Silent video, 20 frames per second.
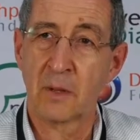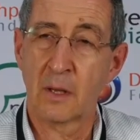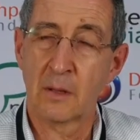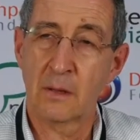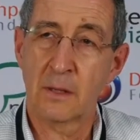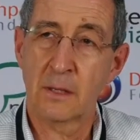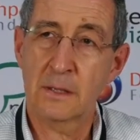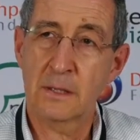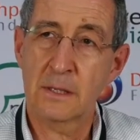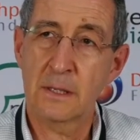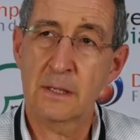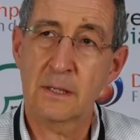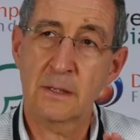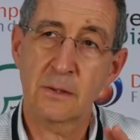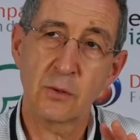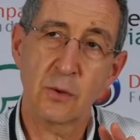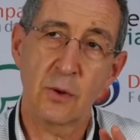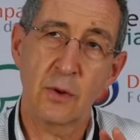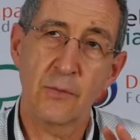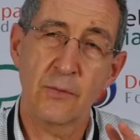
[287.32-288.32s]
this is
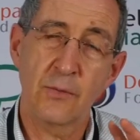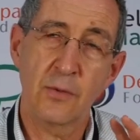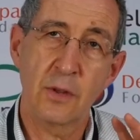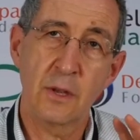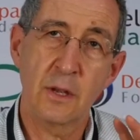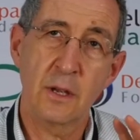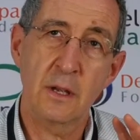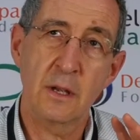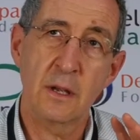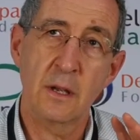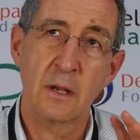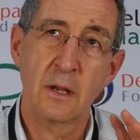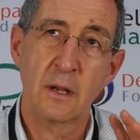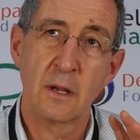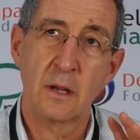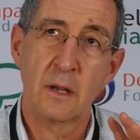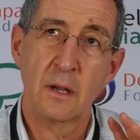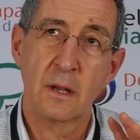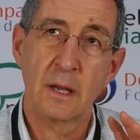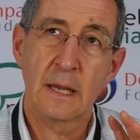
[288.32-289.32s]
sort of the
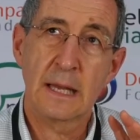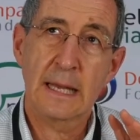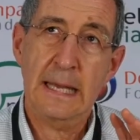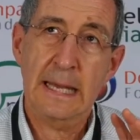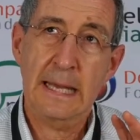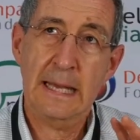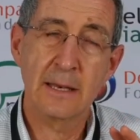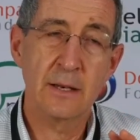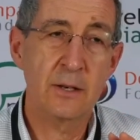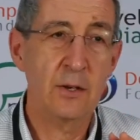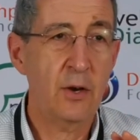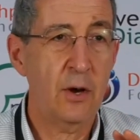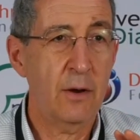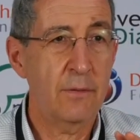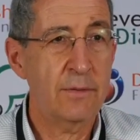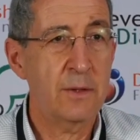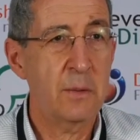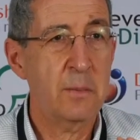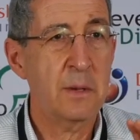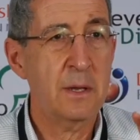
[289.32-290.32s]
end
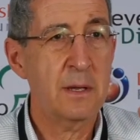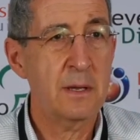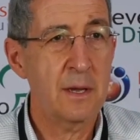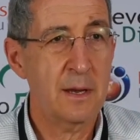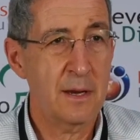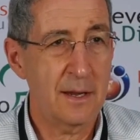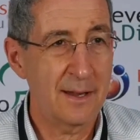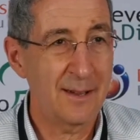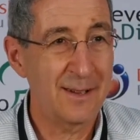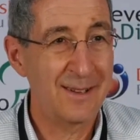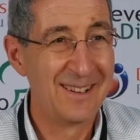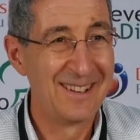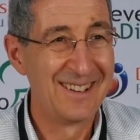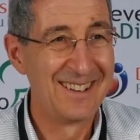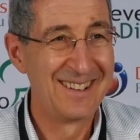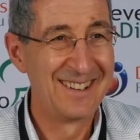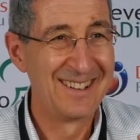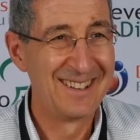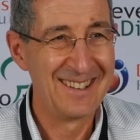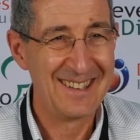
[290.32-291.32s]
of the beginning.
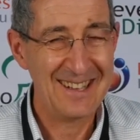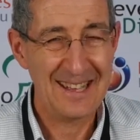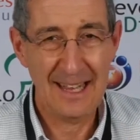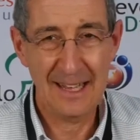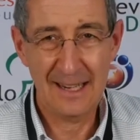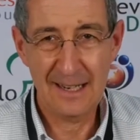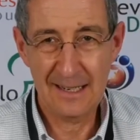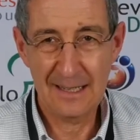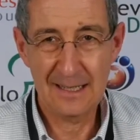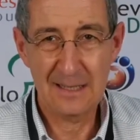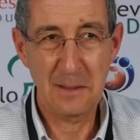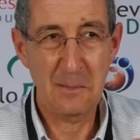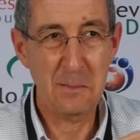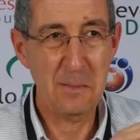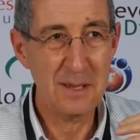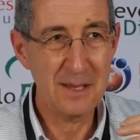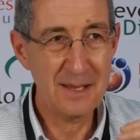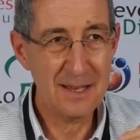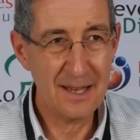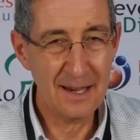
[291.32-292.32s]
And it is the
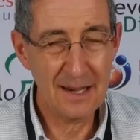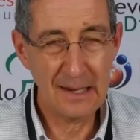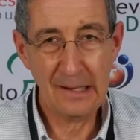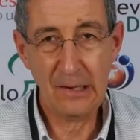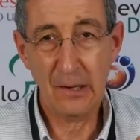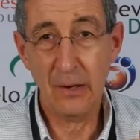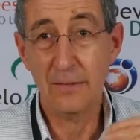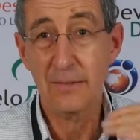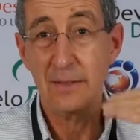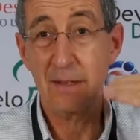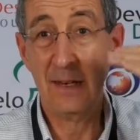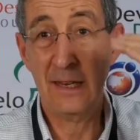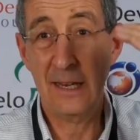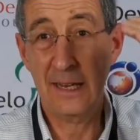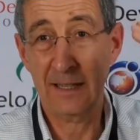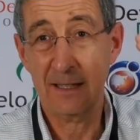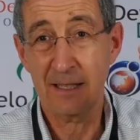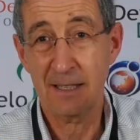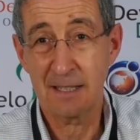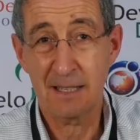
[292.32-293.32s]
beginning of the
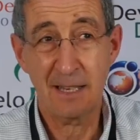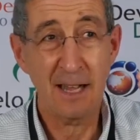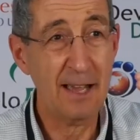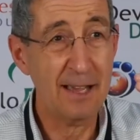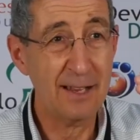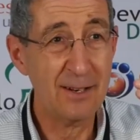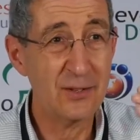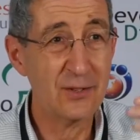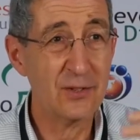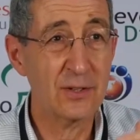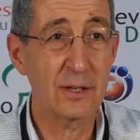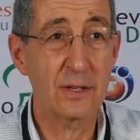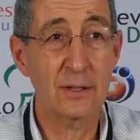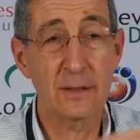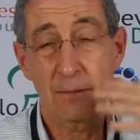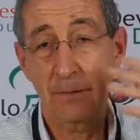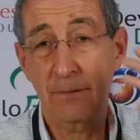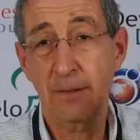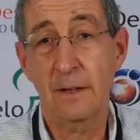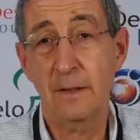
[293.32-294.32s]
next stage in
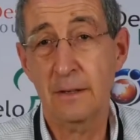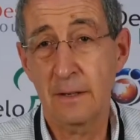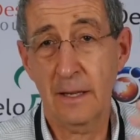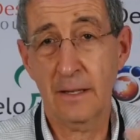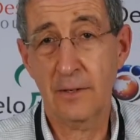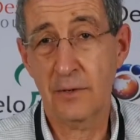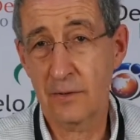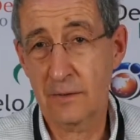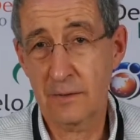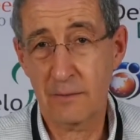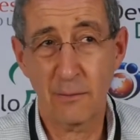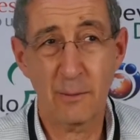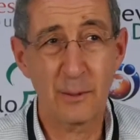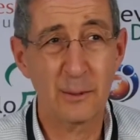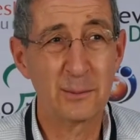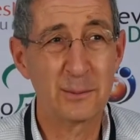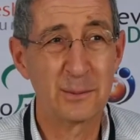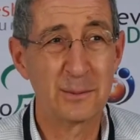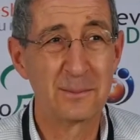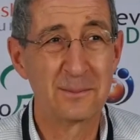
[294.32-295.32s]
the foundation's
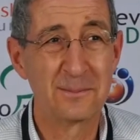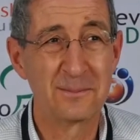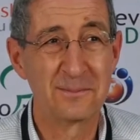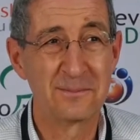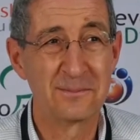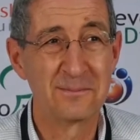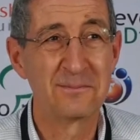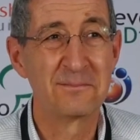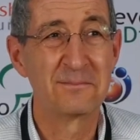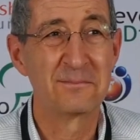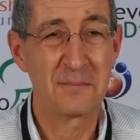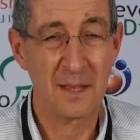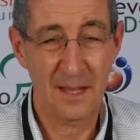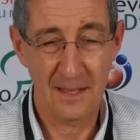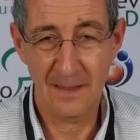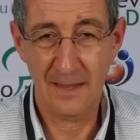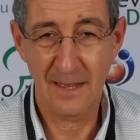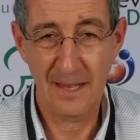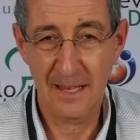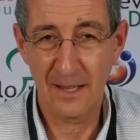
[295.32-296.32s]
growth.
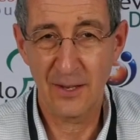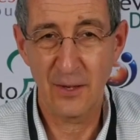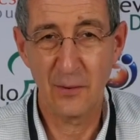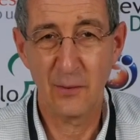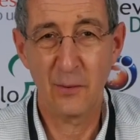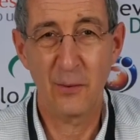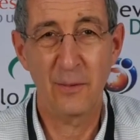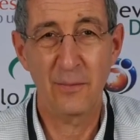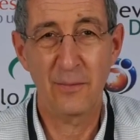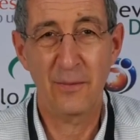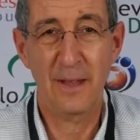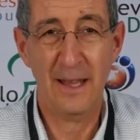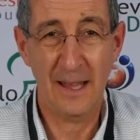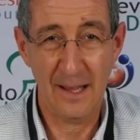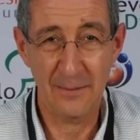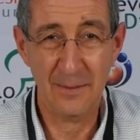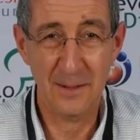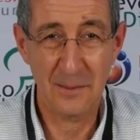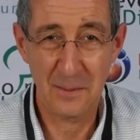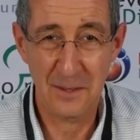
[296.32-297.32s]
And thank you all for
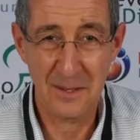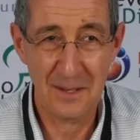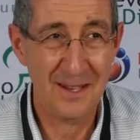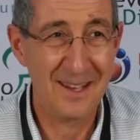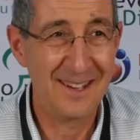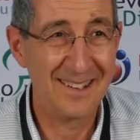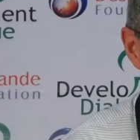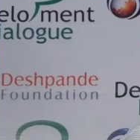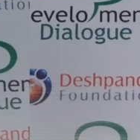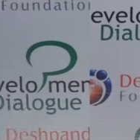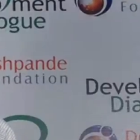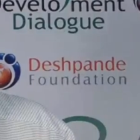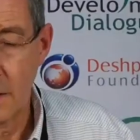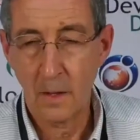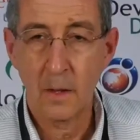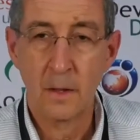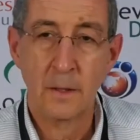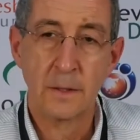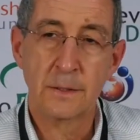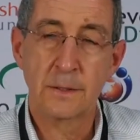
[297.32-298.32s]
having me here.
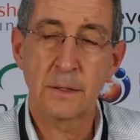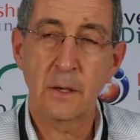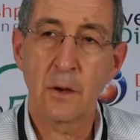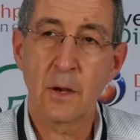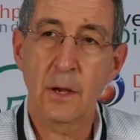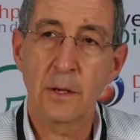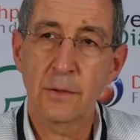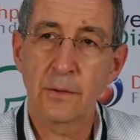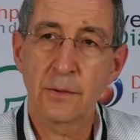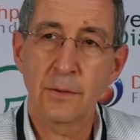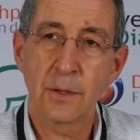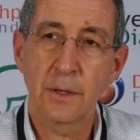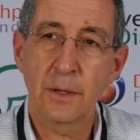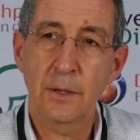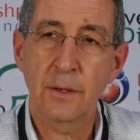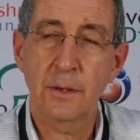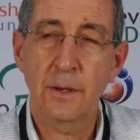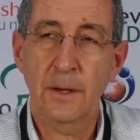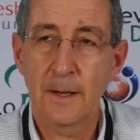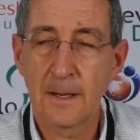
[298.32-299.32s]
So I
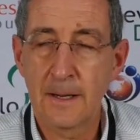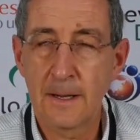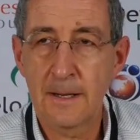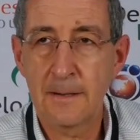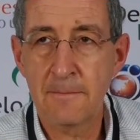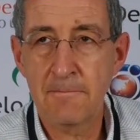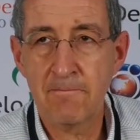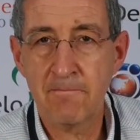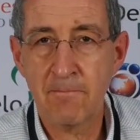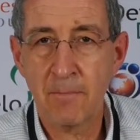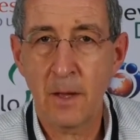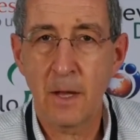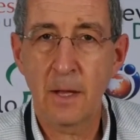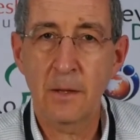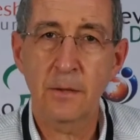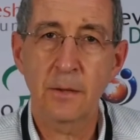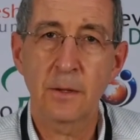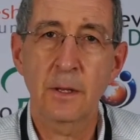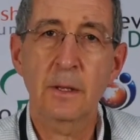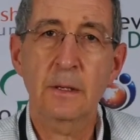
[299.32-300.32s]
think
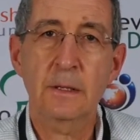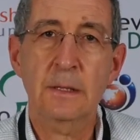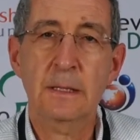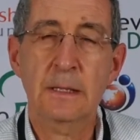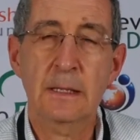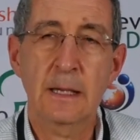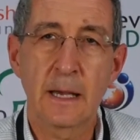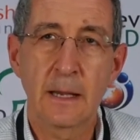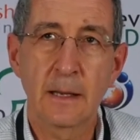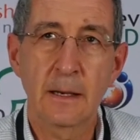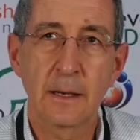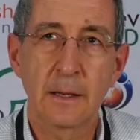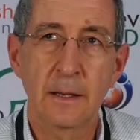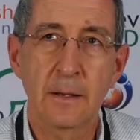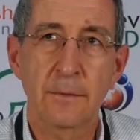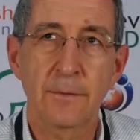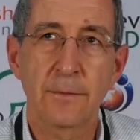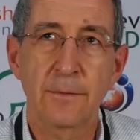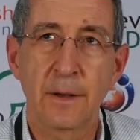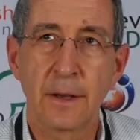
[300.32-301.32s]
scaling
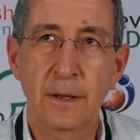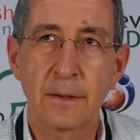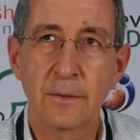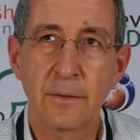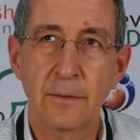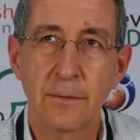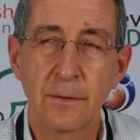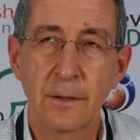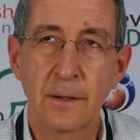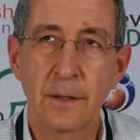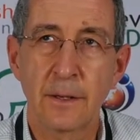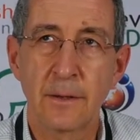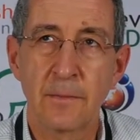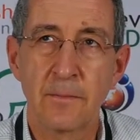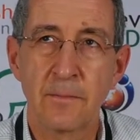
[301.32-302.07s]
effectively,